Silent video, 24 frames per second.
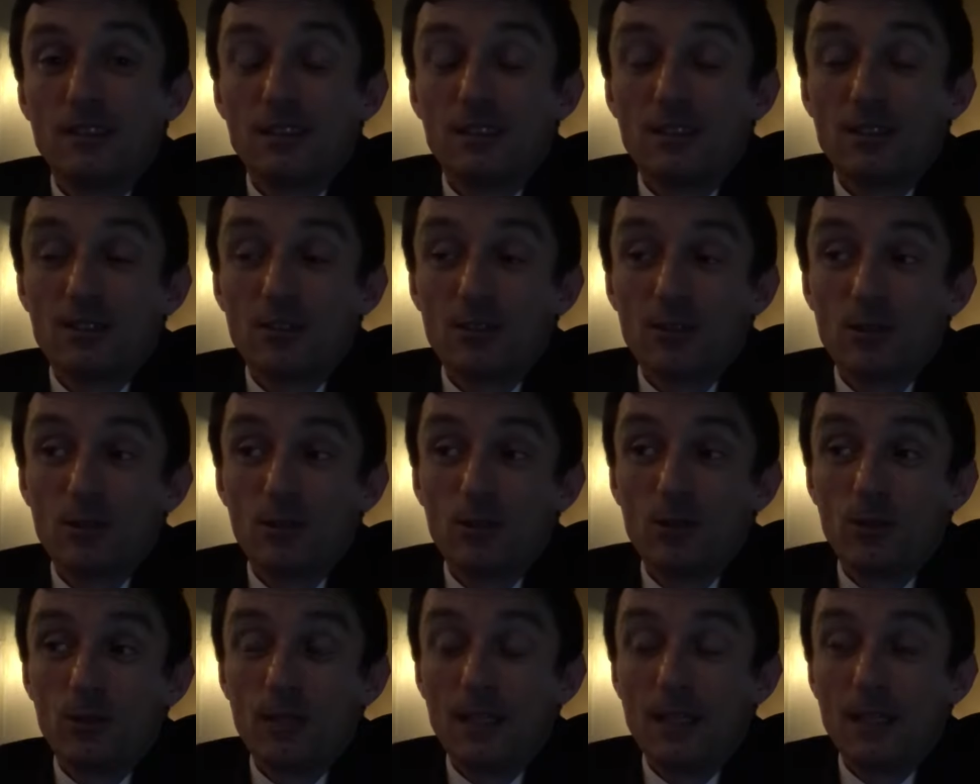
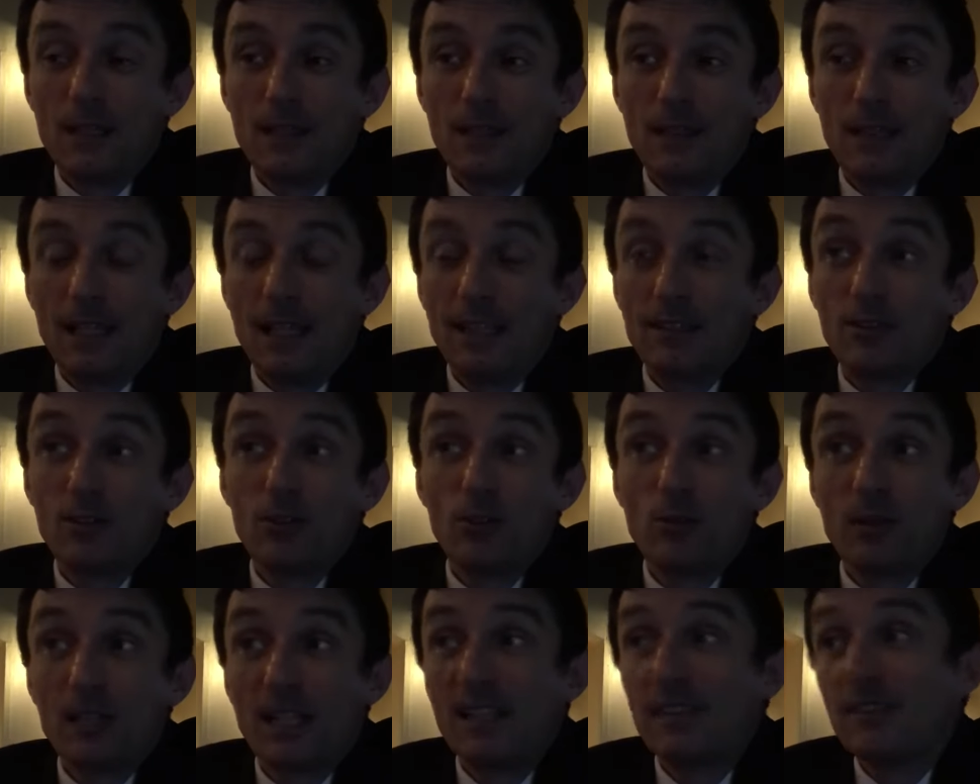So uh, I don't
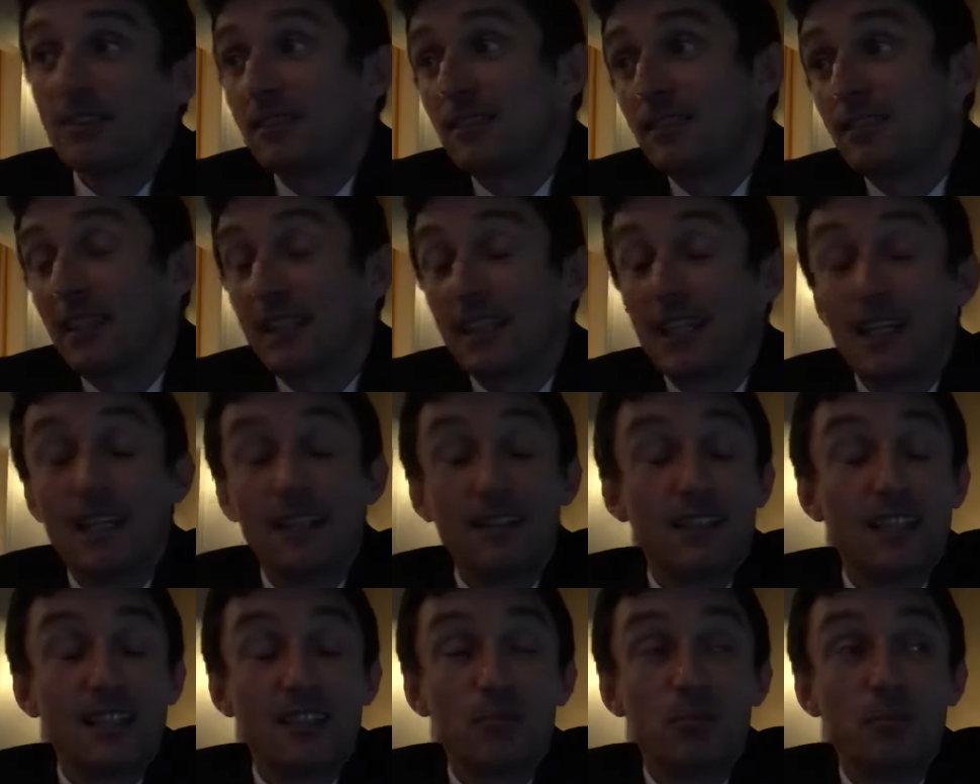know, but that's
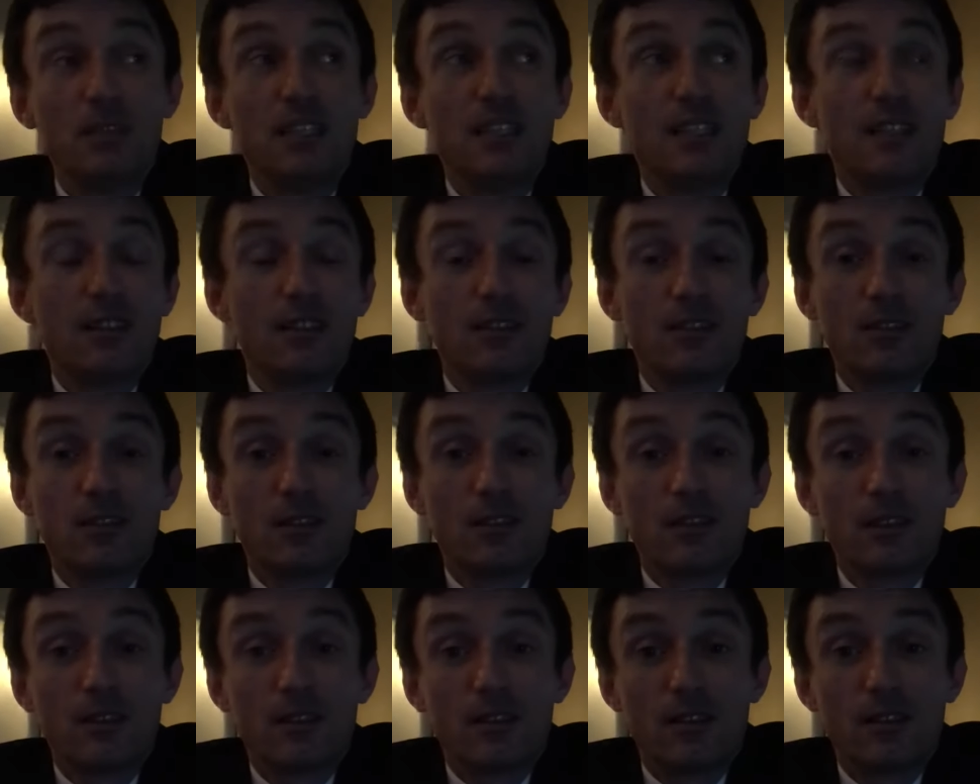again that's me getting into
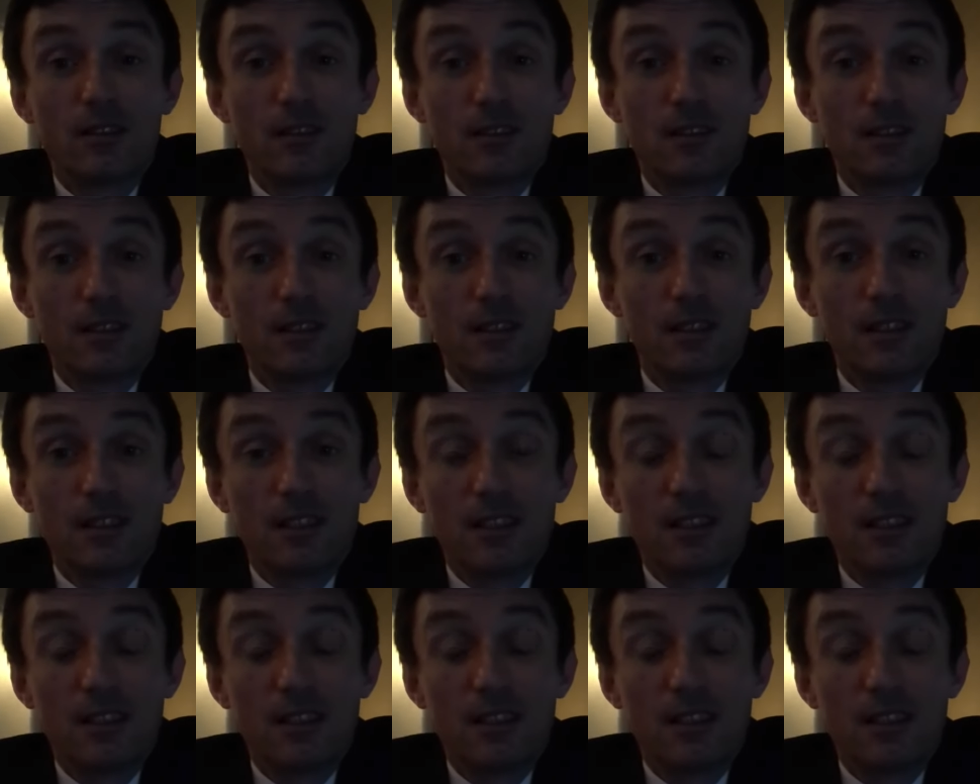another uh,